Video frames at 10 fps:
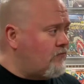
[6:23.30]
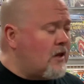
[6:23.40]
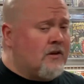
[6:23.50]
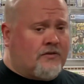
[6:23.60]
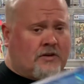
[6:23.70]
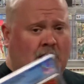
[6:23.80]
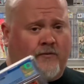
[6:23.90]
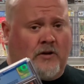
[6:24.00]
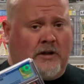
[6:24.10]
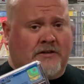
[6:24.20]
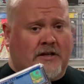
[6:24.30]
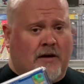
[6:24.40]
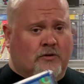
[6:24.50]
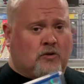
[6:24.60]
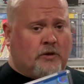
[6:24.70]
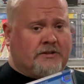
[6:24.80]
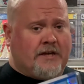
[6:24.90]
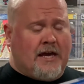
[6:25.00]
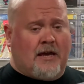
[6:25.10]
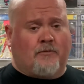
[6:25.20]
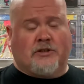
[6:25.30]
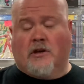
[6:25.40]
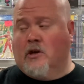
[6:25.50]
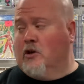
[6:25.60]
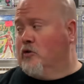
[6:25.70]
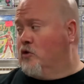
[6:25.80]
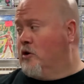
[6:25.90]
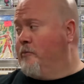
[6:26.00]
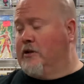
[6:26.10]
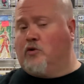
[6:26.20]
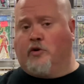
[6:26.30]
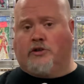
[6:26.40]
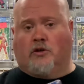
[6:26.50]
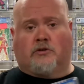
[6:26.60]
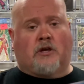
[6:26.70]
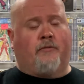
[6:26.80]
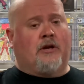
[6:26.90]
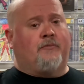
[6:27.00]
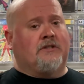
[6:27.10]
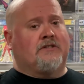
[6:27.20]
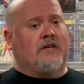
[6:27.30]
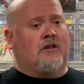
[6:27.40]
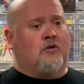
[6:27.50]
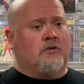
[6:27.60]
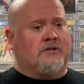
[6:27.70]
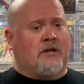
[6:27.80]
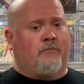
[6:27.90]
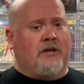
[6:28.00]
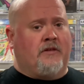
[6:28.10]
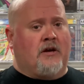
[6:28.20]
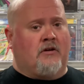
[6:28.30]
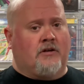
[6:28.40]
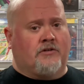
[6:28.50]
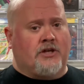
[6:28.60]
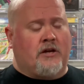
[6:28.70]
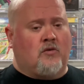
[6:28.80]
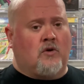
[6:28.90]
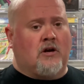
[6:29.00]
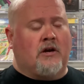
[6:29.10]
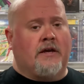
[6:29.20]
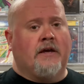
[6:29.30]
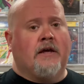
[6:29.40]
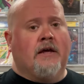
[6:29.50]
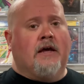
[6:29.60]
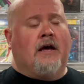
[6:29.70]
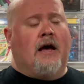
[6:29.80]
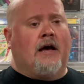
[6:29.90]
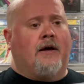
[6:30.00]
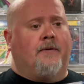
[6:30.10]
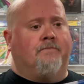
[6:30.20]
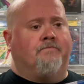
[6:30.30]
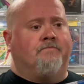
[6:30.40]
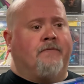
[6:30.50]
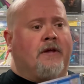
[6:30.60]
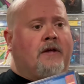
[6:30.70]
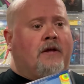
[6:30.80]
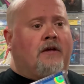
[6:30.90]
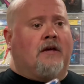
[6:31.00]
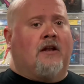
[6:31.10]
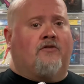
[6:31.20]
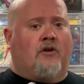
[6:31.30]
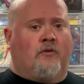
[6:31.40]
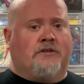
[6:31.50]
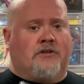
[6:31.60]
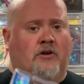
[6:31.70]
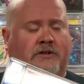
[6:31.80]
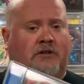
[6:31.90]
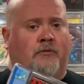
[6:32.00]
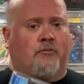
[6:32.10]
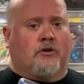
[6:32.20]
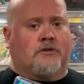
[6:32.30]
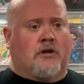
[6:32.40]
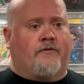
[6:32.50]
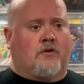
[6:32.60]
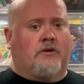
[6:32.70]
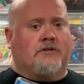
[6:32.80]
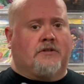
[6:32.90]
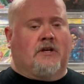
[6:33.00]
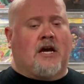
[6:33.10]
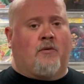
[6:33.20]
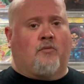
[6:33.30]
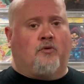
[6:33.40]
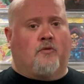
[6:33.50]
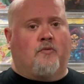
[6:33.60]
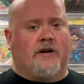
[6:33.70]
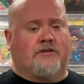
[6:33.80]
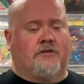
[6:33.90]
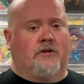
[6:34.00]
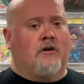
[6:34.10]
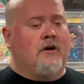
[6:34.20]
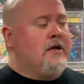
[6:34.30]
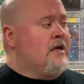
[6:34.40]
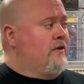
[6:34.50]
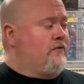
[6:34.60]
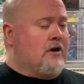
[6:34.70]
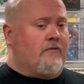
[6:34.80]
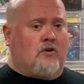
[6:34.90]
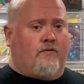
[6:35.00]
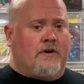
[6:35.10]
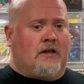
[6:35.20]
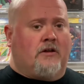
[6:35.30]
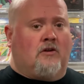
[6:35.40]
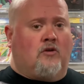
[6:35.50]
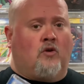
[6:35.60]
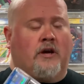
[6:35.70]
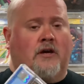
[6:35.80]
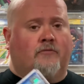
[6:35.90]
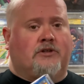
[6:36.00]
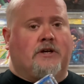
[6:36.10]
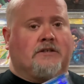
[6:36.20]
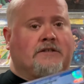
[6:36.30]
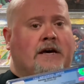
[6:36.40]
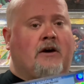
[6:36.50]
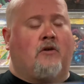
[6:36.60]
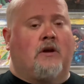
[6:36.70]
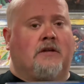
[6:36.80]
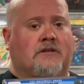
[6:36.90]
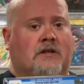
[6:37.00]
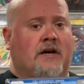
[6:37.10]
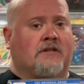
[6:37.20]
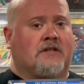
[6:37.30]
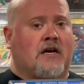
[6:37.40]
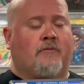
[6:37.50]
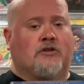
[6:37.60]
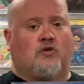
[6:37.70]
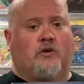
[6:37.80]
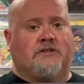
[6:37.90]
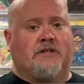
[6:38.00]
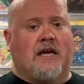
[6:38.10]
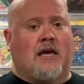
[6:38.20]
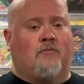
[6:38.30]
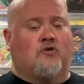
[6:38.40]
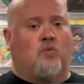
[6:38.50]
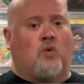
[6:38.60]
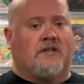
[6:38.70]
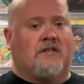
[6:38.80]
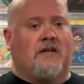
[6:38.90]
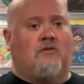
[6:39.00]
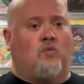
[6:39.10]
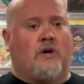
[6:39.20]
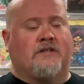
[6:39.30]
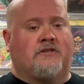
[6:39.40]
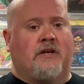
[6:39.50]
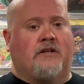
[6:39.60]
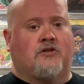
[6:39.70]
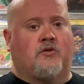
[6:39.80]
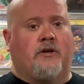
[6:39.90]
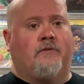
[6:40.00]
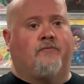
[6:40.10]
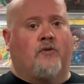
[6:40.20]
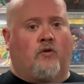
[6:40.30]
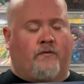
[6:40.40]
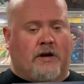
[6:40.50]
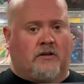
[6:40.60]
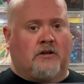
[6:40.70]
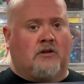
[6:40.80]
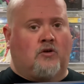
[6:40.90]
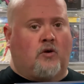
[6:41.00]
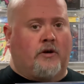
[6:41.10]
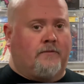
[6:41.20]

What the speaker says: This is Tom for Lions Comics, Toys, and Games. Toy Man Toy Show's coming up in St. Louis. I'll be there in January. And as always, I send my books off to Chris at the Comic Book Presser. If you're ever in O'Fallon, Illinois, come check us out. It's Alliance Comics, Toys, and Games, 110 West State Street, O'Fallon, Illinois.